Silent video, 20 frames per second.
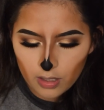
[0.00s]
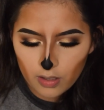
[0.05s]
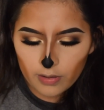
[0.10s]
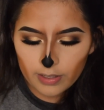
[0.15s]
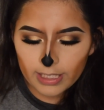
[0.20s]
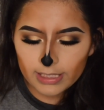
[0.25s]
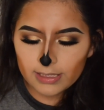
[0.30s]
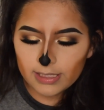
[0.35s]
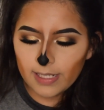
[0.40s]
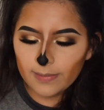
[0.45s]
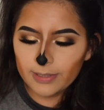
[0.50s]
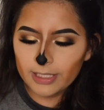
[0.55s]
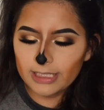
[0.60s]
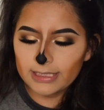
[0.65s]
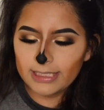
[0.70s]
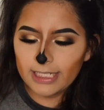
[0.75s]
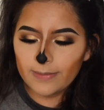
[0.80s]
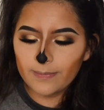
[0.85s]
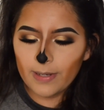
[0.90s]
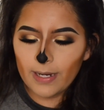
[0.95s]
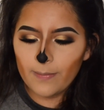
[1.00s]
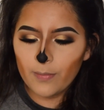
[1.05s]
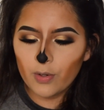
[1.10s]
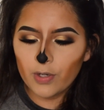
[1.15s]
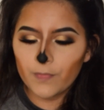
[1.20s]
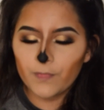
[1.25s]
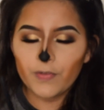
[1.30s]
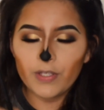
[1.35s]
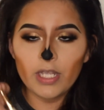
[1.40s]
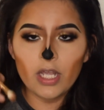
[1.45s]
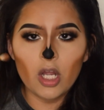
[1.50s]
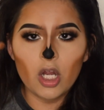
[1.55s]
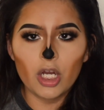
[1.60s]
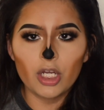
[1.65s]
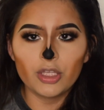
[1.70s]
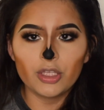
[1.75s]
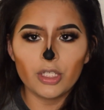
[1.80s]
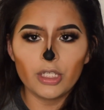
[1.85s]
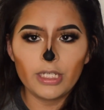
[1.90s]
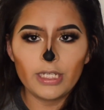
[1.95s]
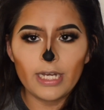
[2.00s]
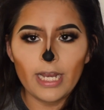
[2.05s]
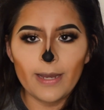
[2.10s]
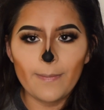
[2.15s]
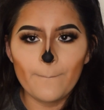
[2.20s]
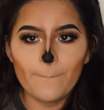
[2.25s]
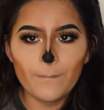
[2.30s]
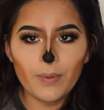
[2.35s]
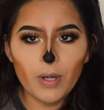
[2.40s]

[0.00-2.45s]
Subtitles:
Okay, so now I'm going to take my Morphe R39